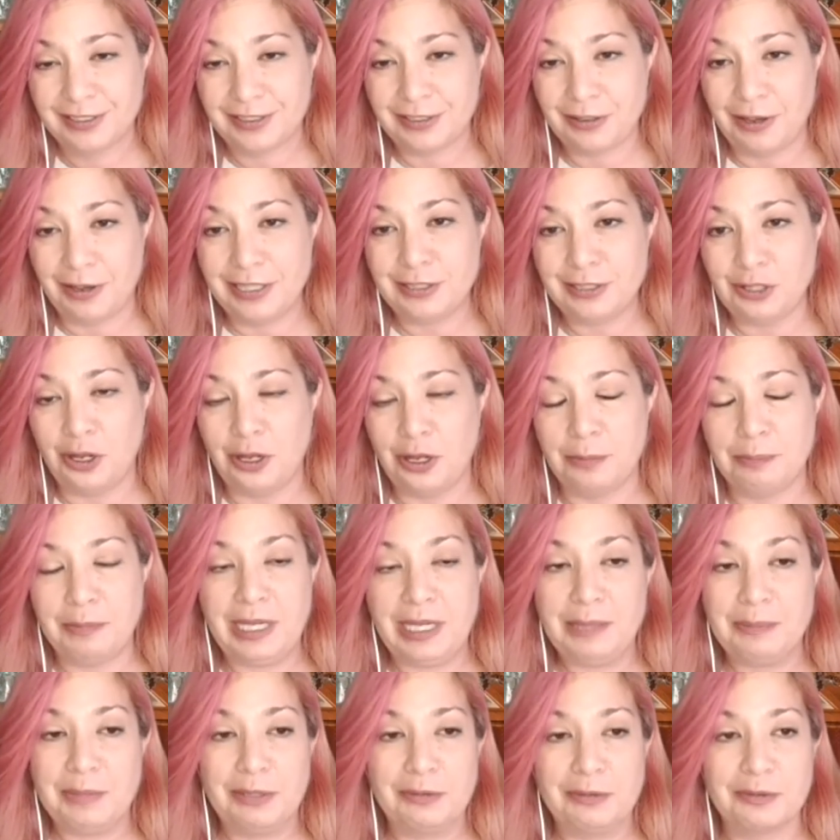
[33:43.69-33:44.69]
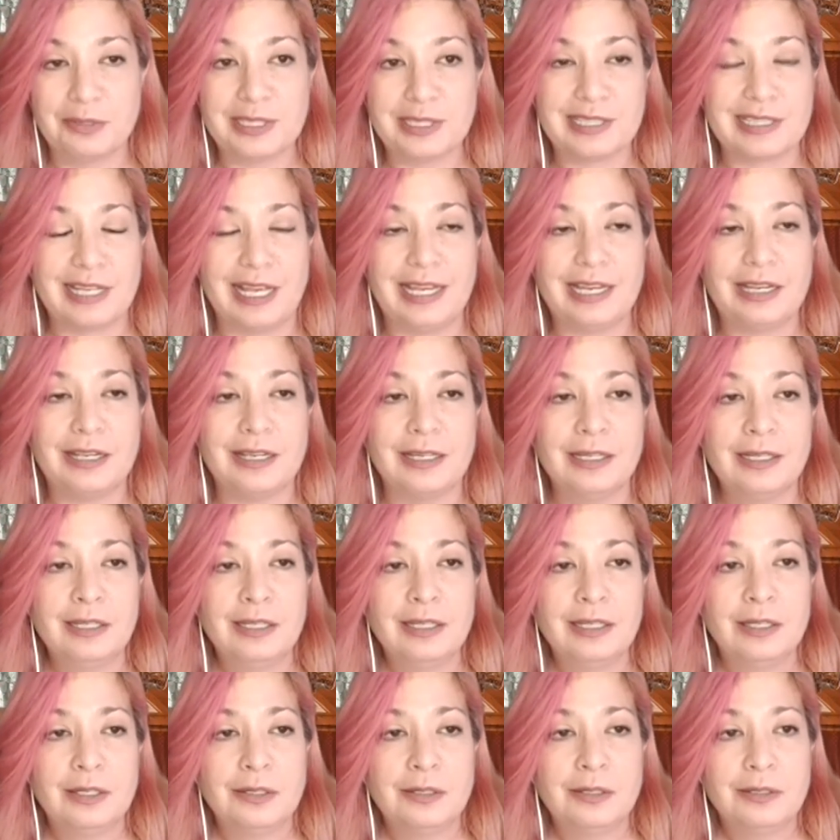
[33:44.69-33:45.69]
So I saw a meme. It was like,
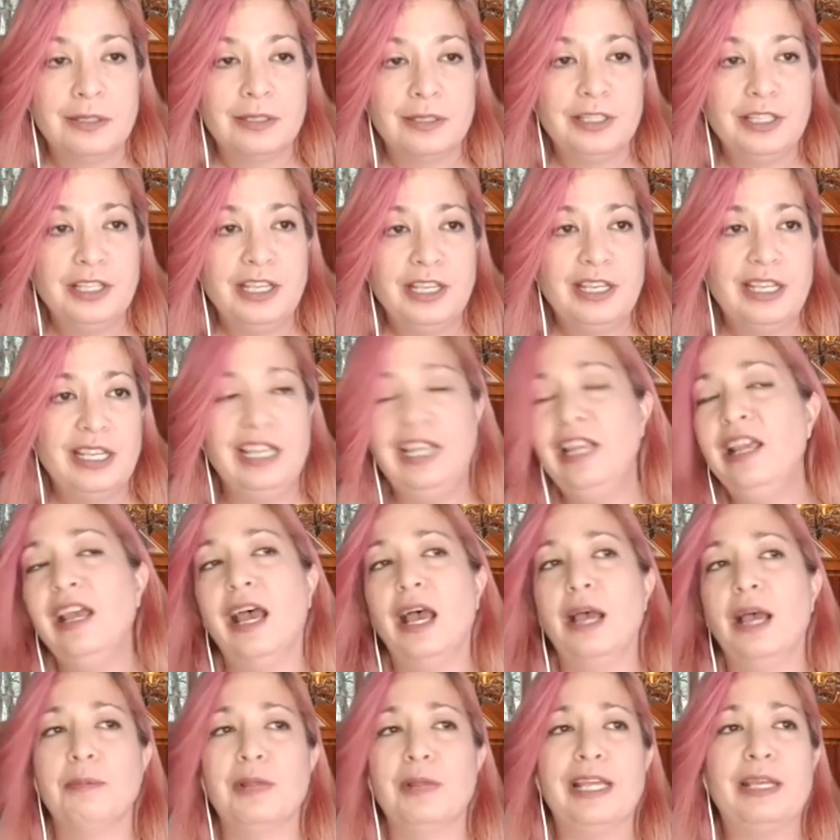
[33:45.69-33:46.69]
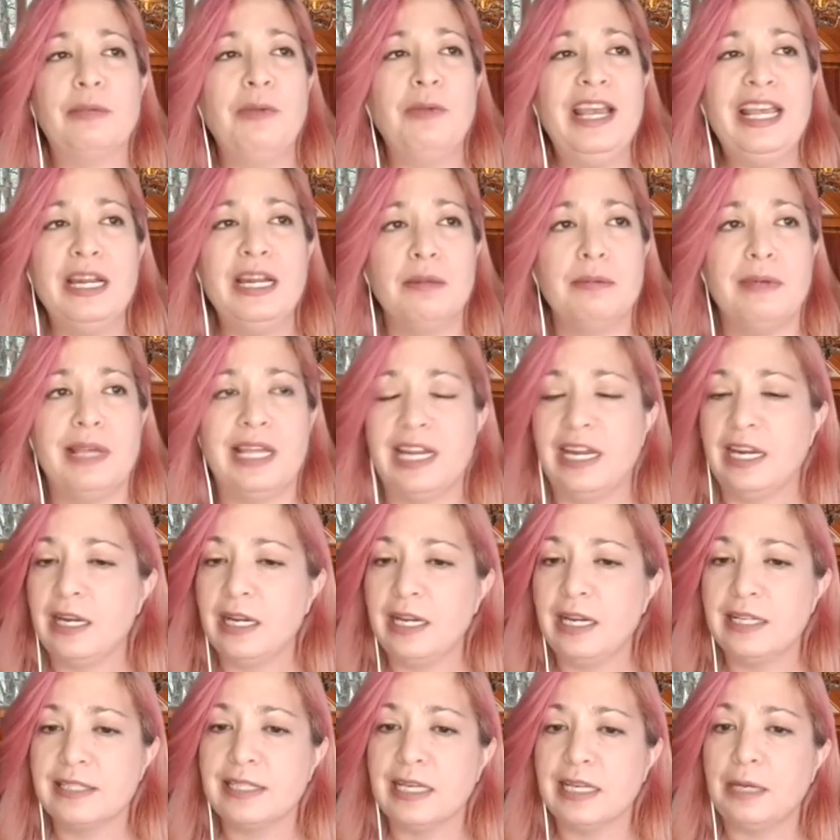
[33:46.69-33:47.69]
I'm like, wait a minute,
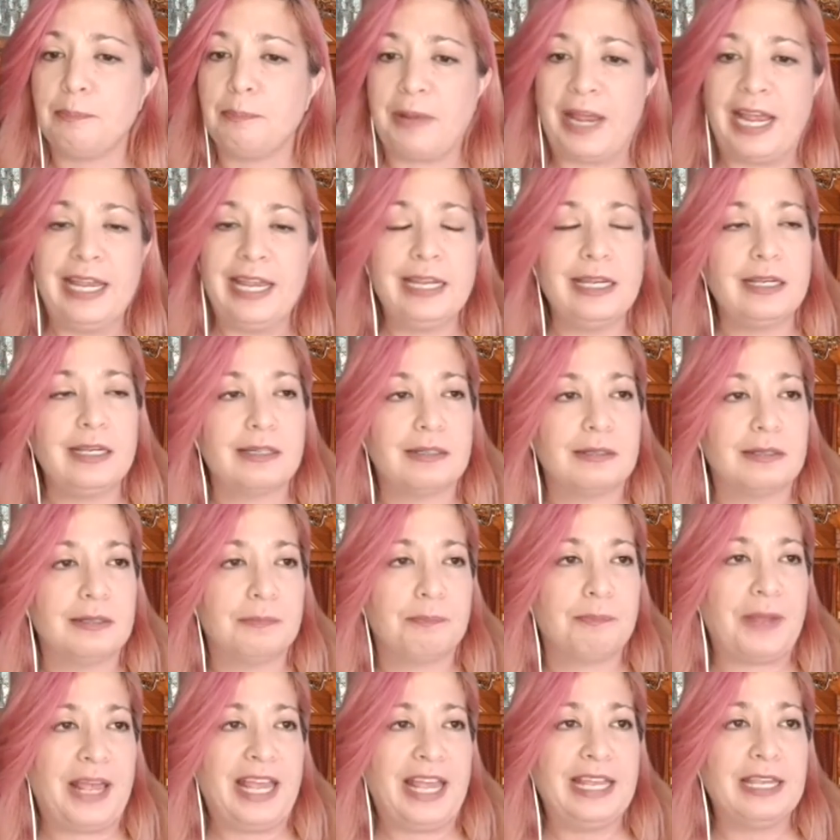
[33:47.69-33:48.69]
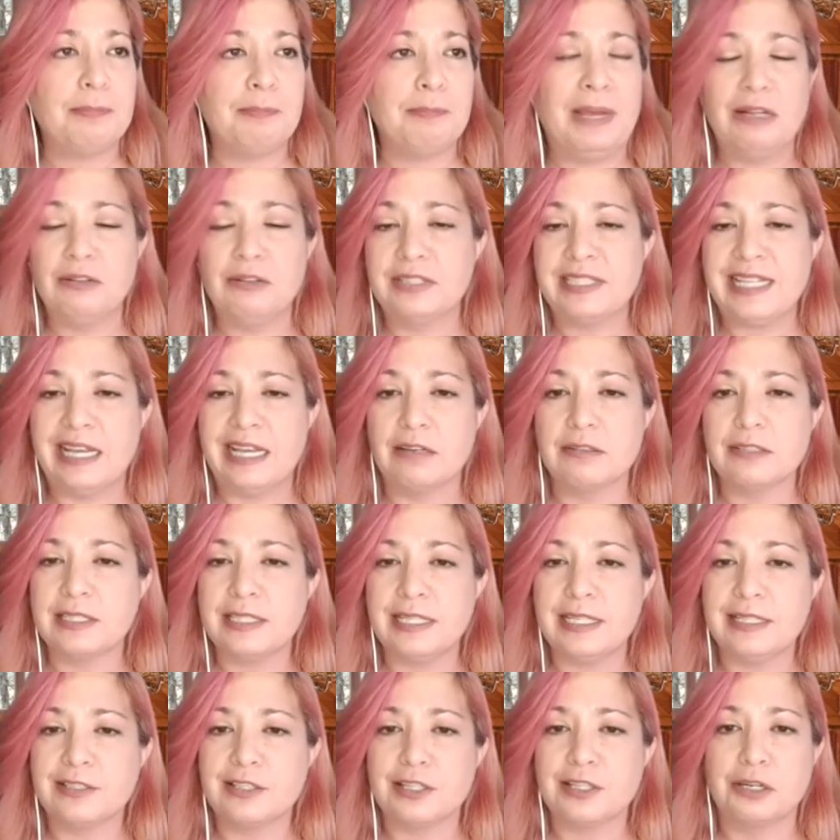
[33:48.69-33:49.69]
is it bank meltdown
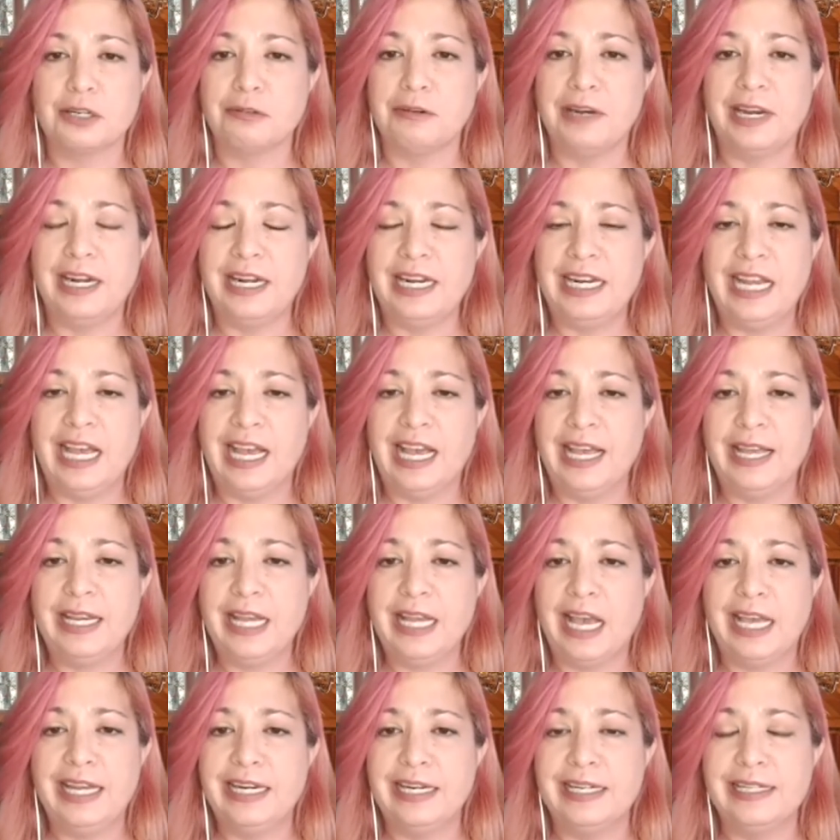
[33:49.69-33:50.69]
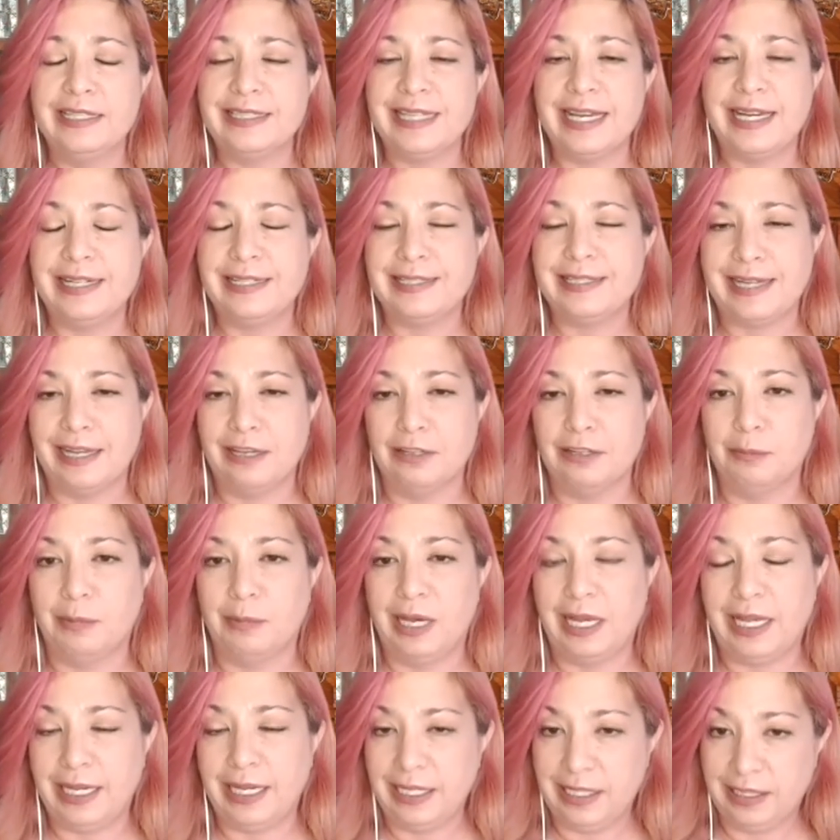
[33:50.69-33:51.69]
season already? I didn't take down
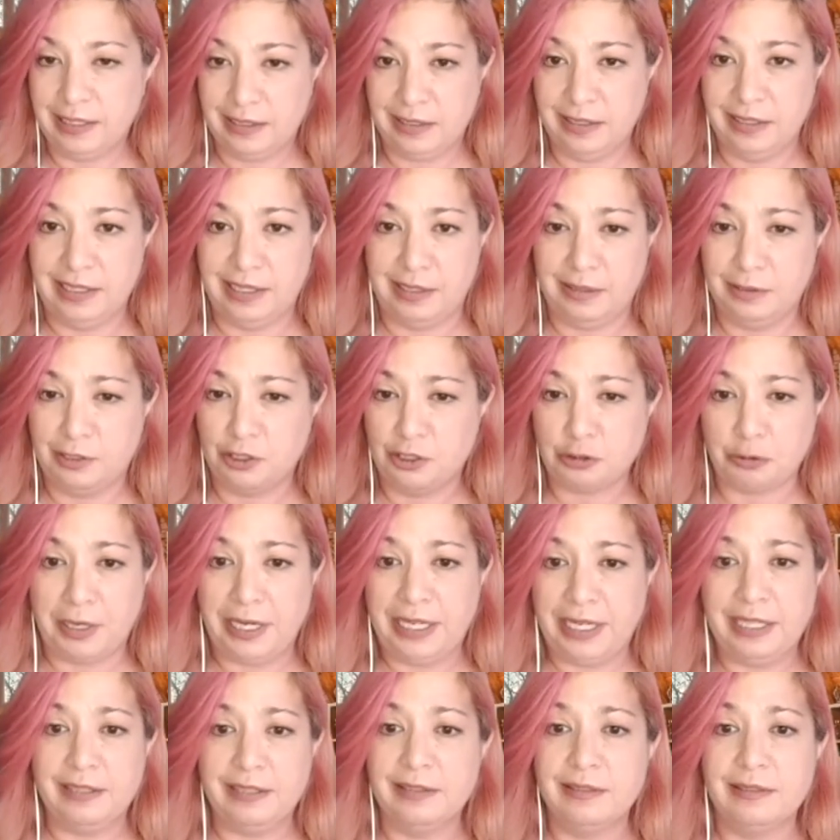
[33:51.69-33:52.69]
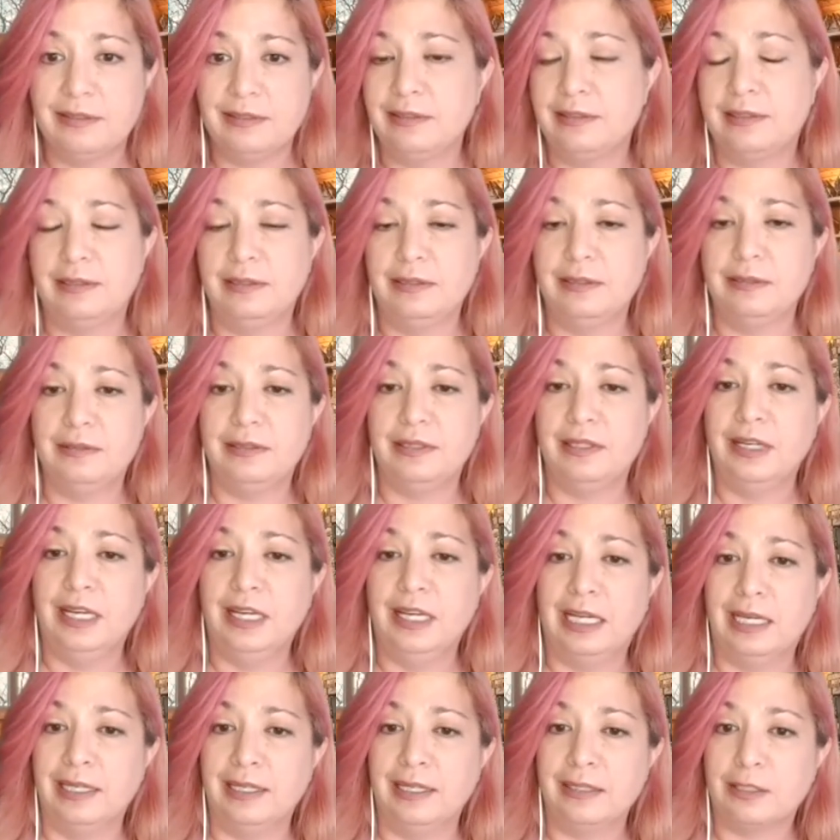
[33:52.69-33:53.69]
my train
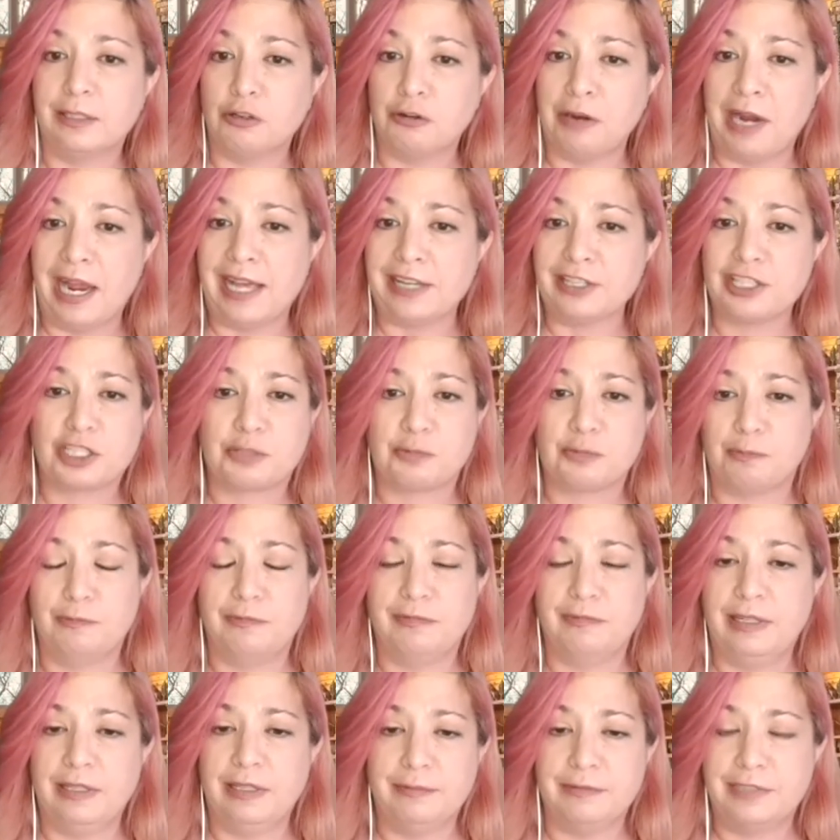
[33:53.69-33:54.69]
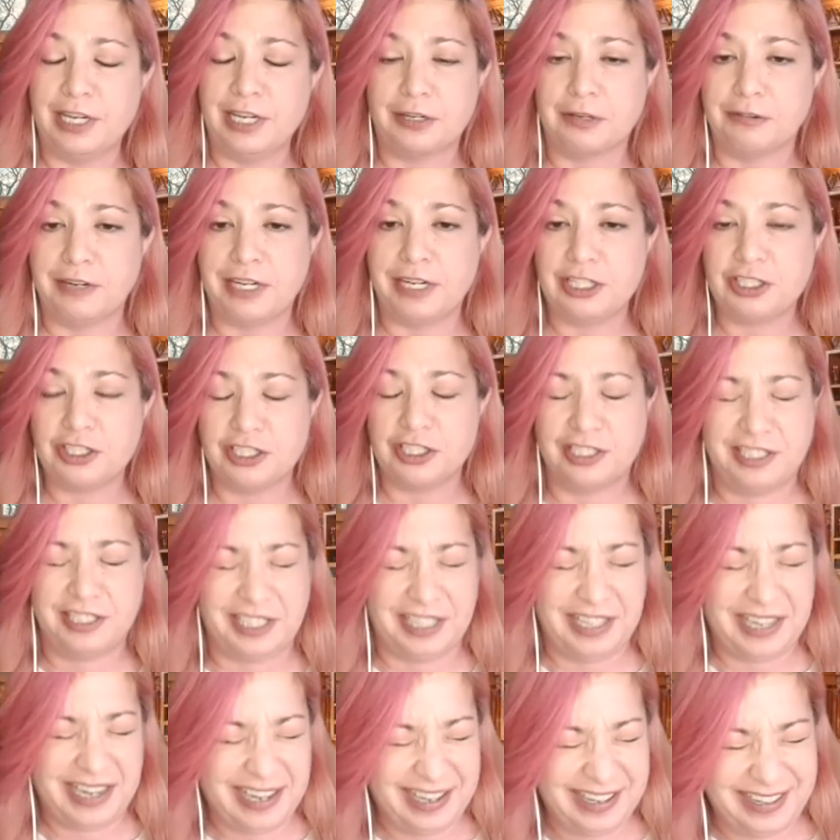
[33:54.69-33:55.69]
crash
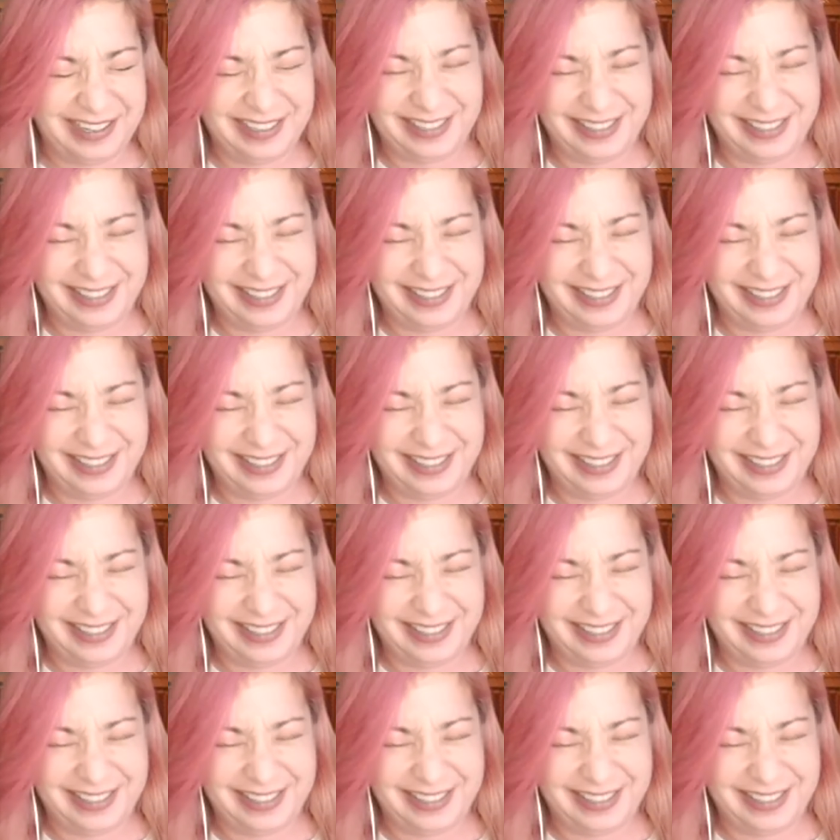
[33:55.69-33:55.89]
decorations yet.